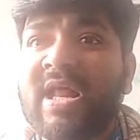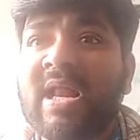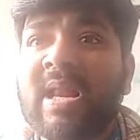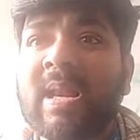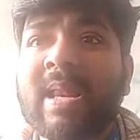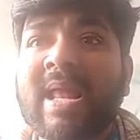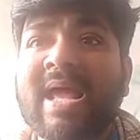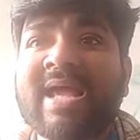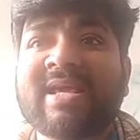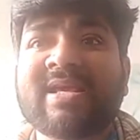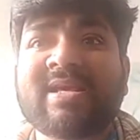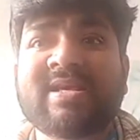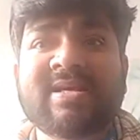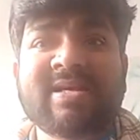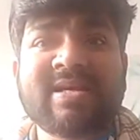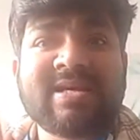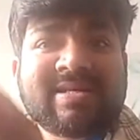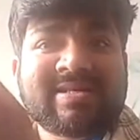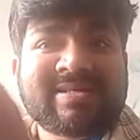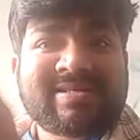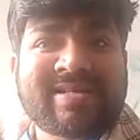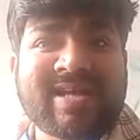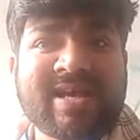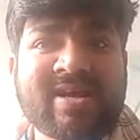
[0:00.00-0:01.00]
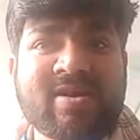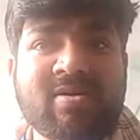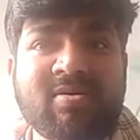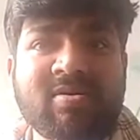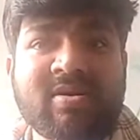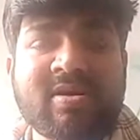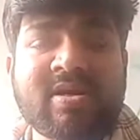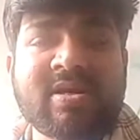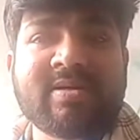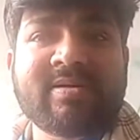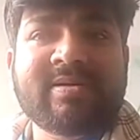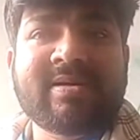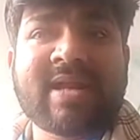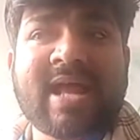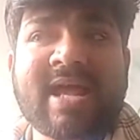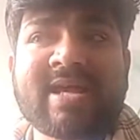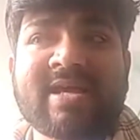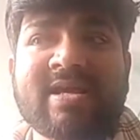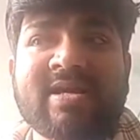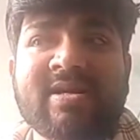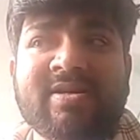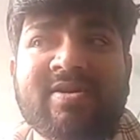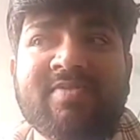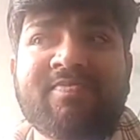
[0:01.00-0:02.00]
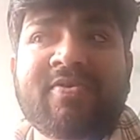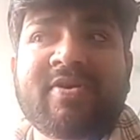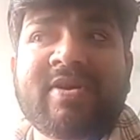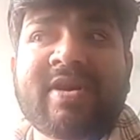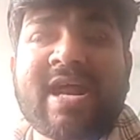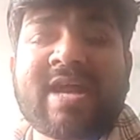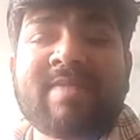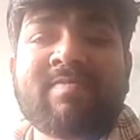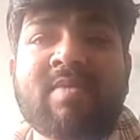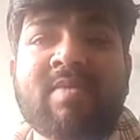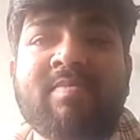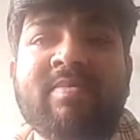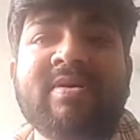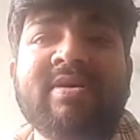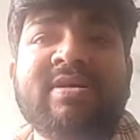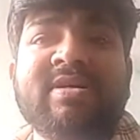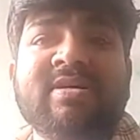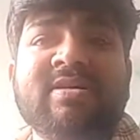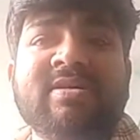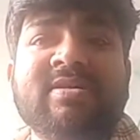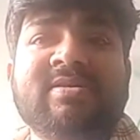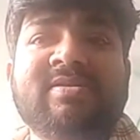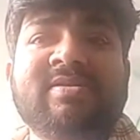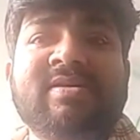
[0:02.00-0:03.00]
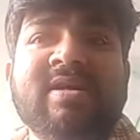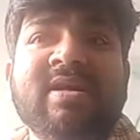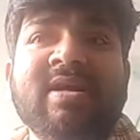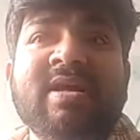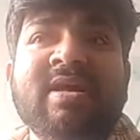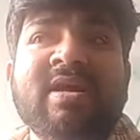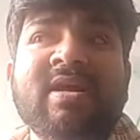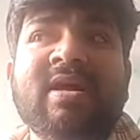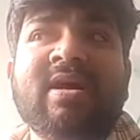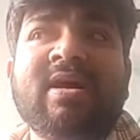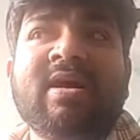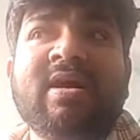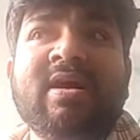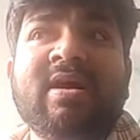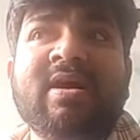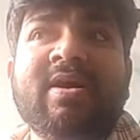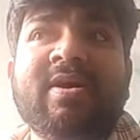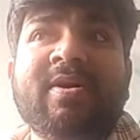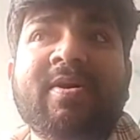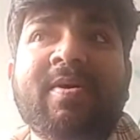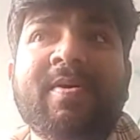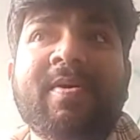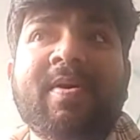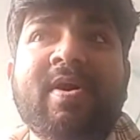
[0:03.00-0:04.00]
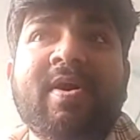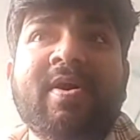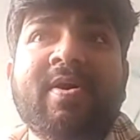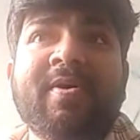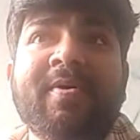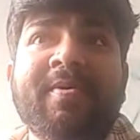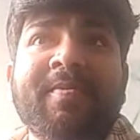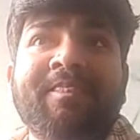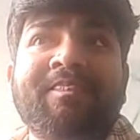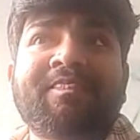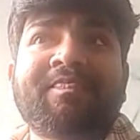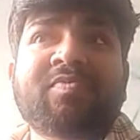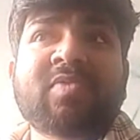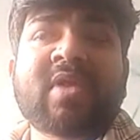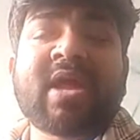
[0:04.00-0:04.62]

Like stakeholder uh, like different environmentals uh, uh,